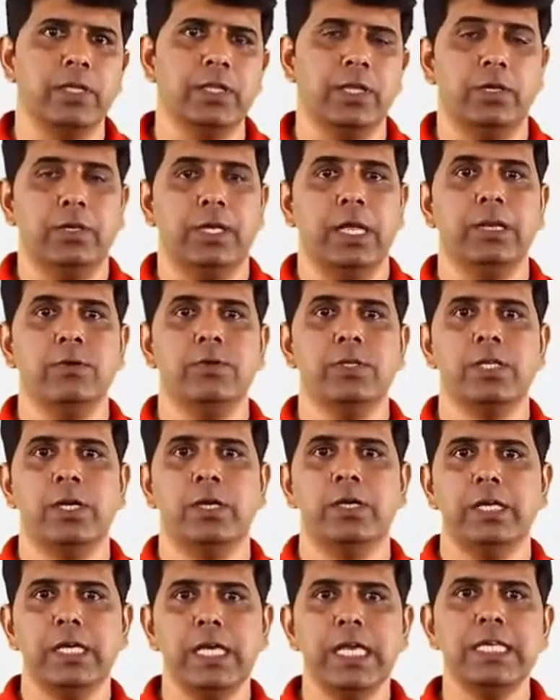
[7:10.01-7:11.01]
Now
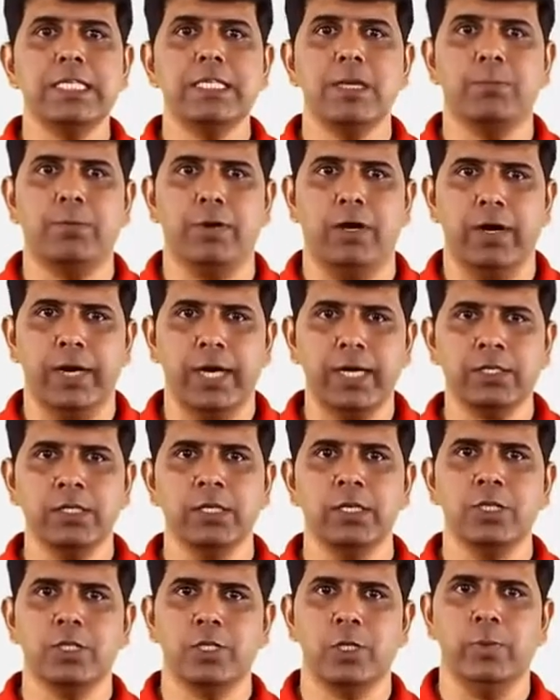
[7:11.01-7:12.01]
television is a
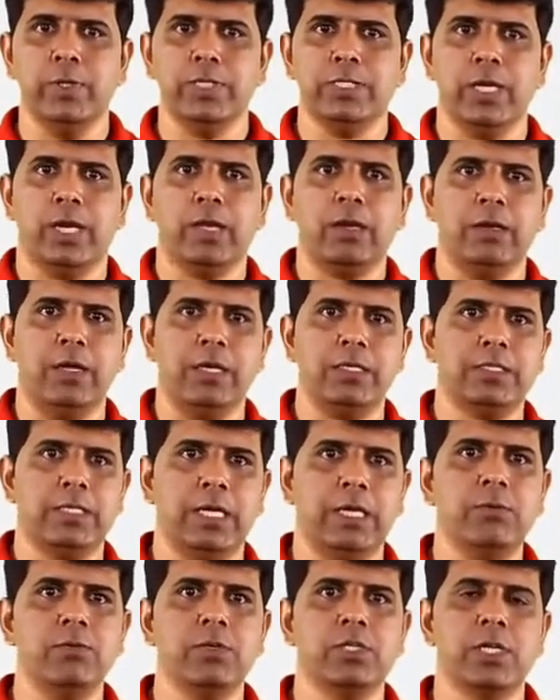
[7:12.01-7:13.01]
product, so we say class
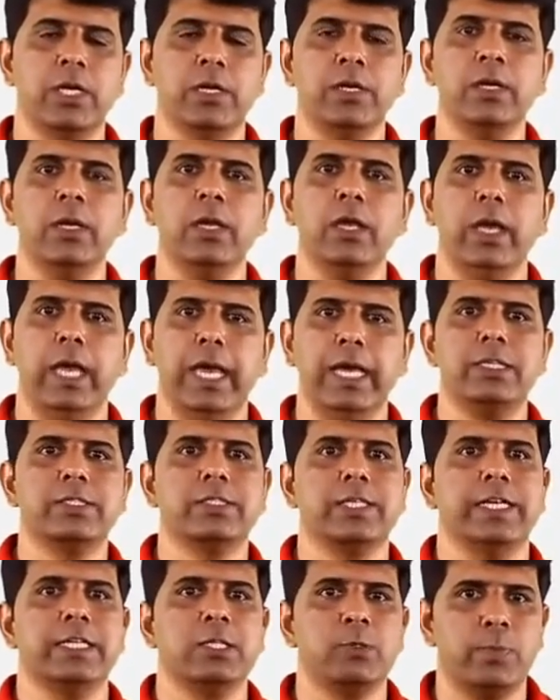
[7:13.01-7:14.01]
television
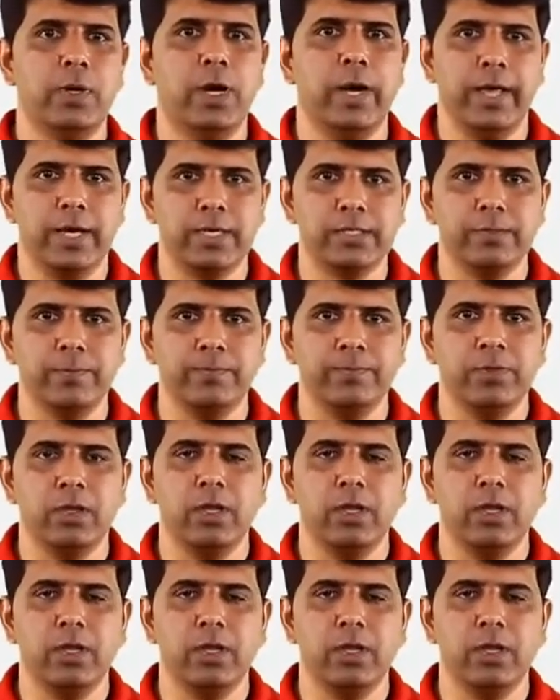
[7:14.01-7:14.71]
extends product.